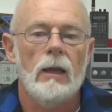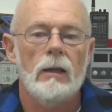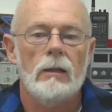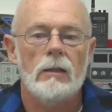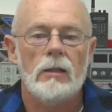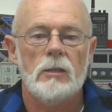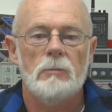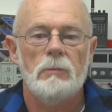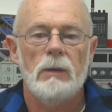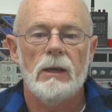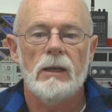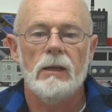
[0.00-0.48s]
And
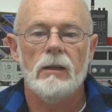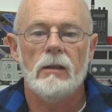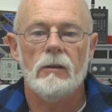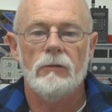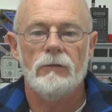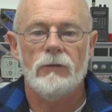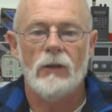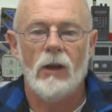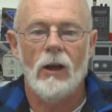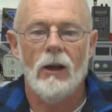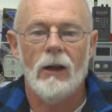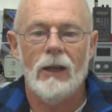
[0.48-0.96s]
speaking of
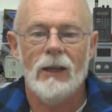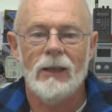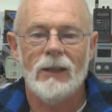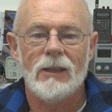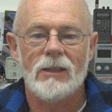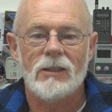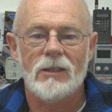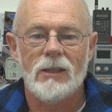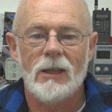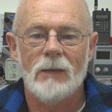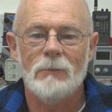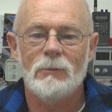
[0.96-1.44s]
flying,
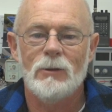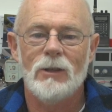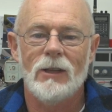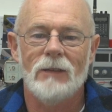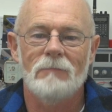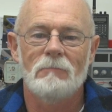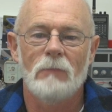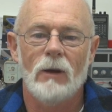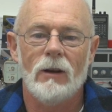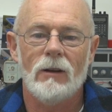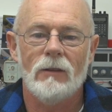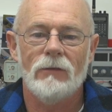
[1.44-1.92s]
it seems
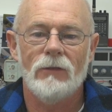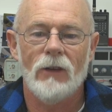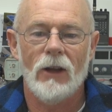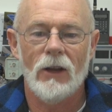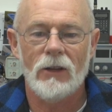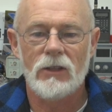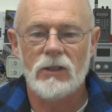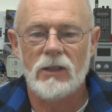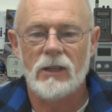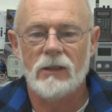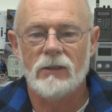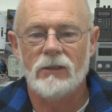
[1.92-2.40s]
that Model
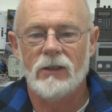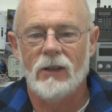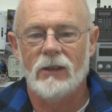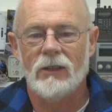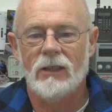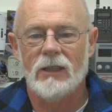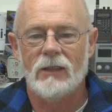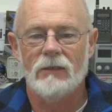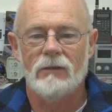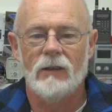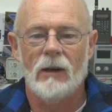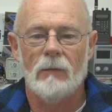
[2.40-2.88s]
Flying New Zealand
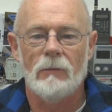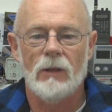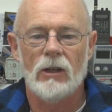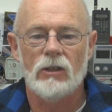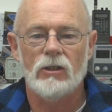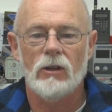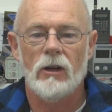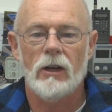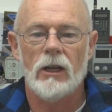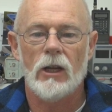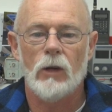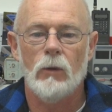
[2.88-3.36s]
don't give up. They're
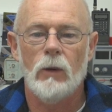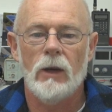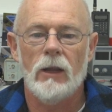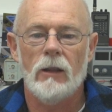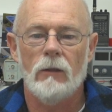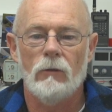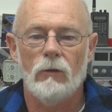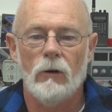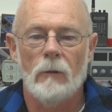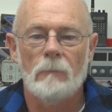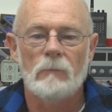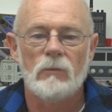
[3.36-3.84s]
trying to queer,
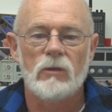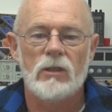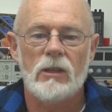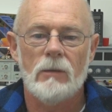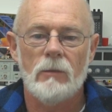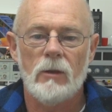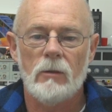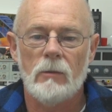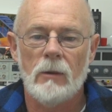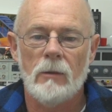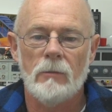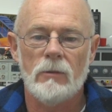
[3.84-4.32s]
or some
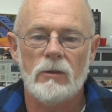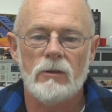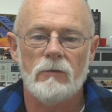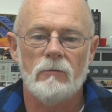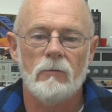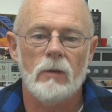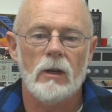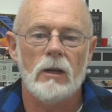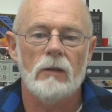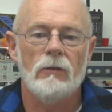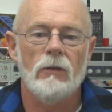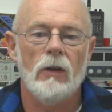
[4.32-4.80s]
of the members
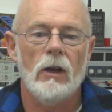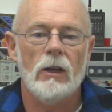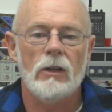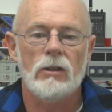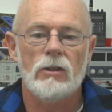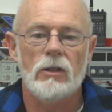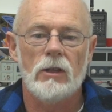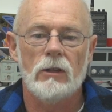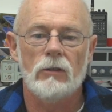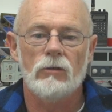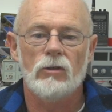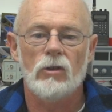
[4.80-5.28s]
from Model Flying New
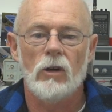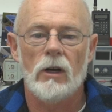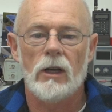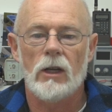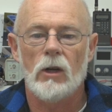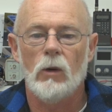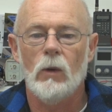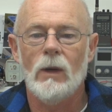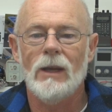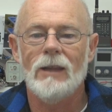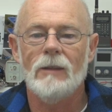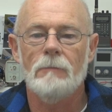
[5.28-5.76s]
Zealand trying to
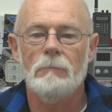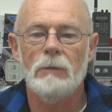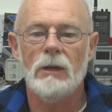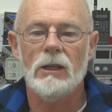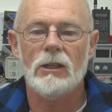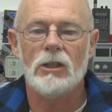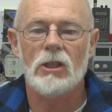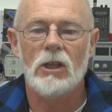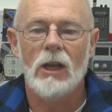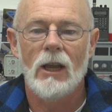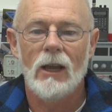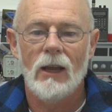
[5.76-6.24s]
queer the
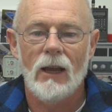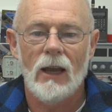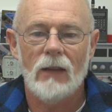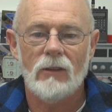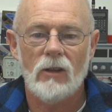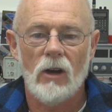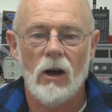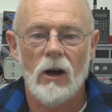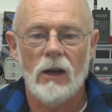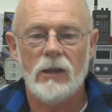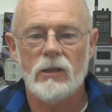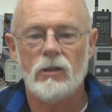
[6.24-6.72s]
pitch at
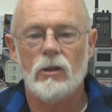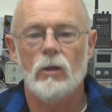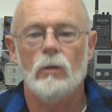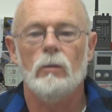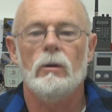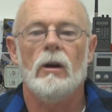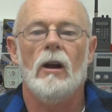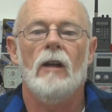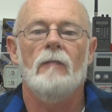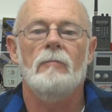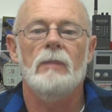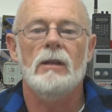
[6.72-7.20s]
the high school
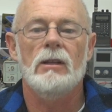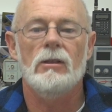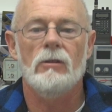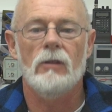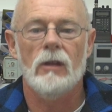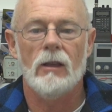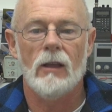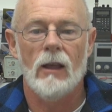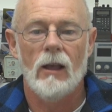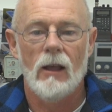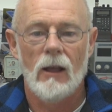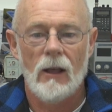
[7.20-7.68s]
where I've been
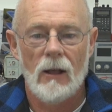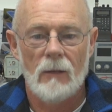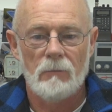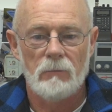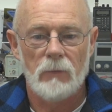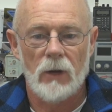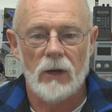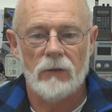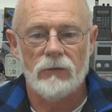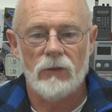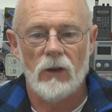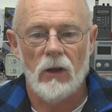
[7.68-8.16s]
doing
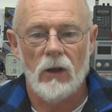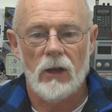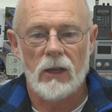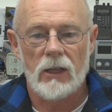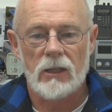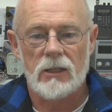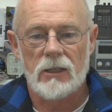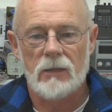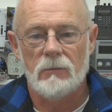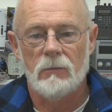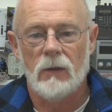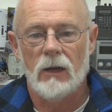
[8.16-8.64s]
my flying
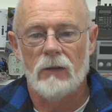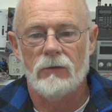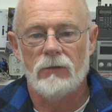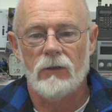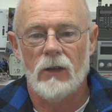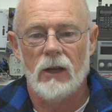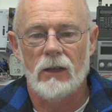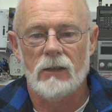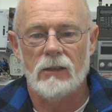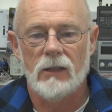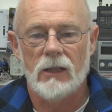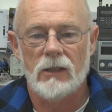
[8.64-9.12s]
and some of my
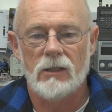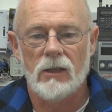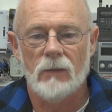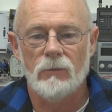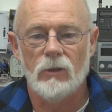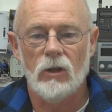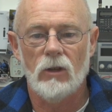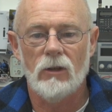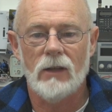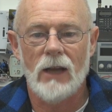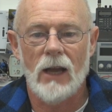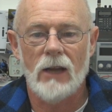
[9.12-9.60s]
flight tests. I'm
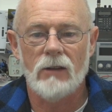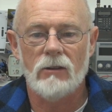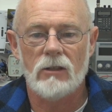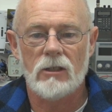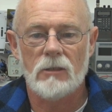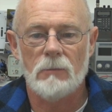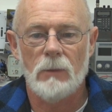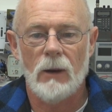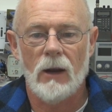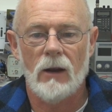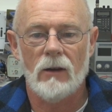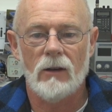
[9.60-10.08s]
too
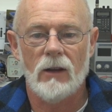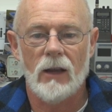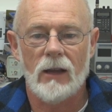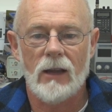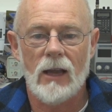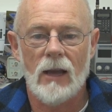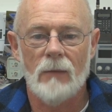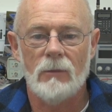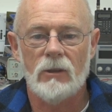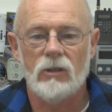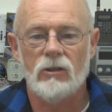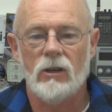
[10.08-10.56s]
dangerous apparently, I
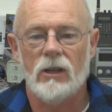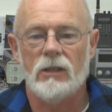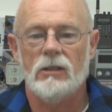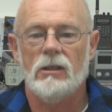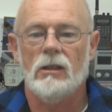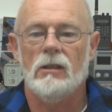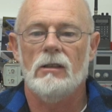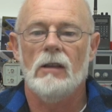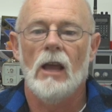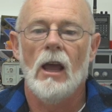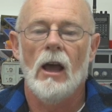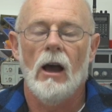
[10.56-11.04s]
can't be
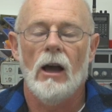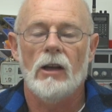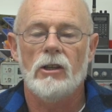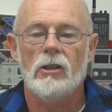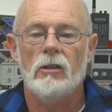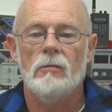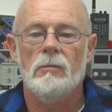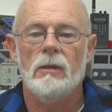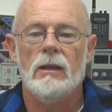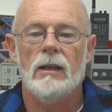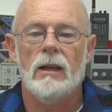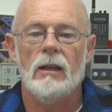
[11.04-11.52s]
trusted, I
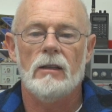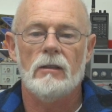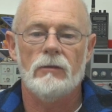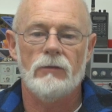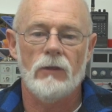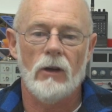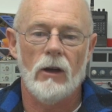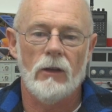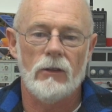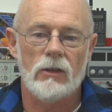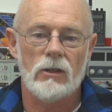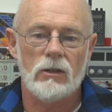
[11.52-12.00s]
shouldn't be allowed to
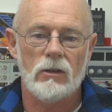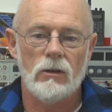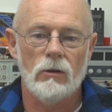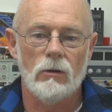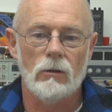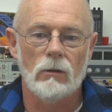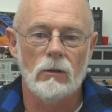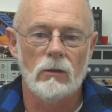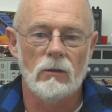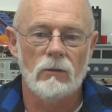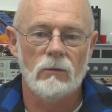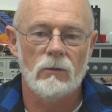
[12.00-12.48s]
fly at the
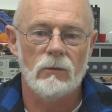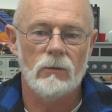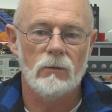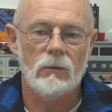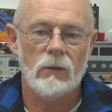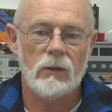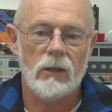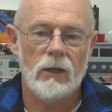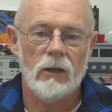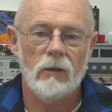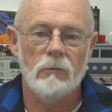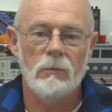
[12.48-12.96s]
school.
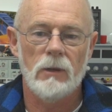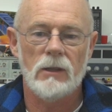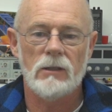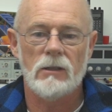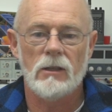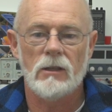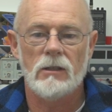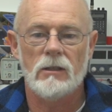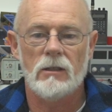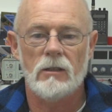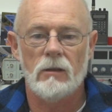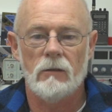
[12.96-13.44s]
What the hell
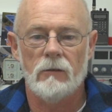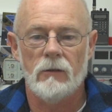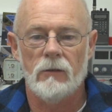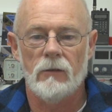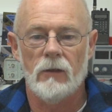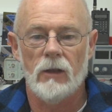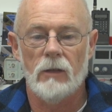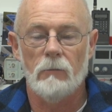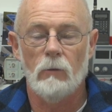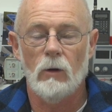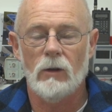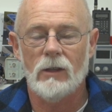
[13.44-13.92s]
business
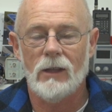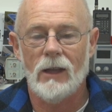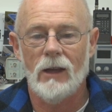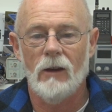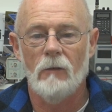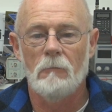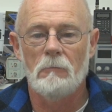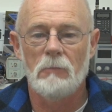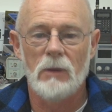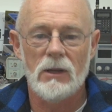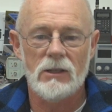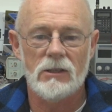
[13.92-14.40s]

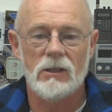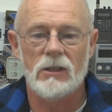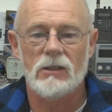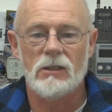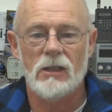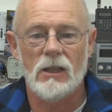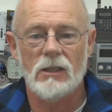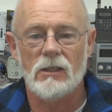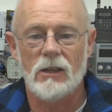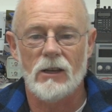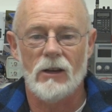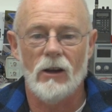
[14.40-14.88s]

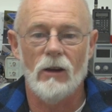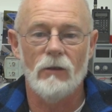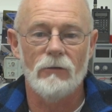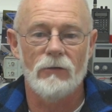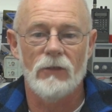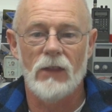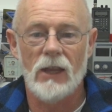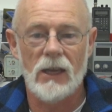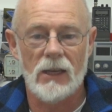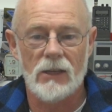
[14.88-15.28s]
is it of